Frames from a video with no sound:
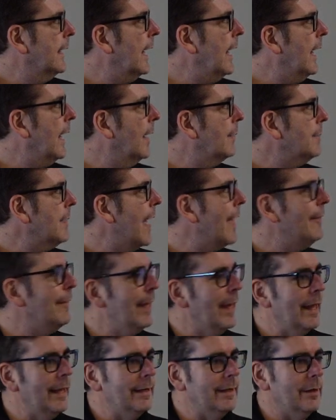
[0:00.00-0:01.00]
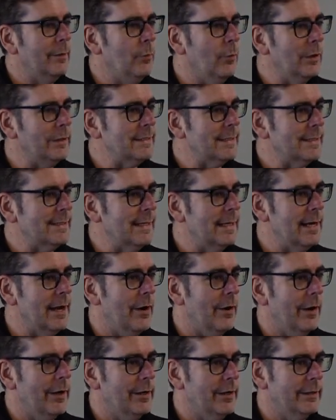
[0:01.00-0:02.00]
Um, and then what does the
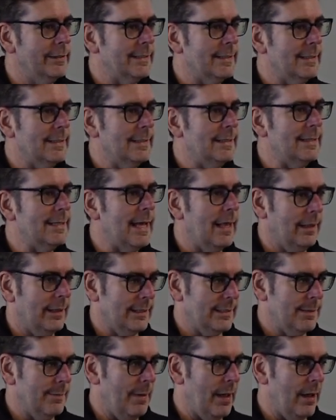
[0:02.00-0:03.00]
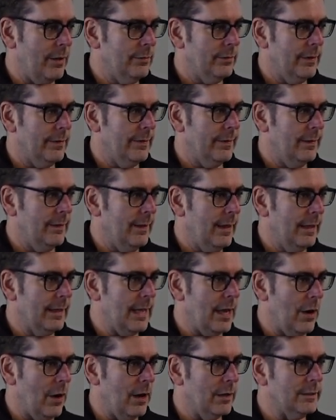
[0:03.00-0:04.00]
narrator tell us about a
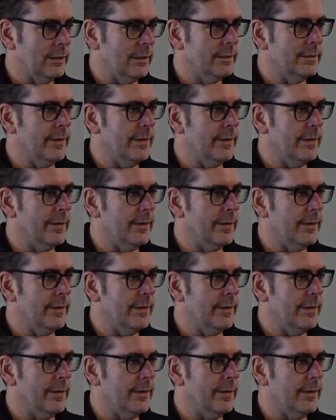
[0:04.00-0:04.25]
character.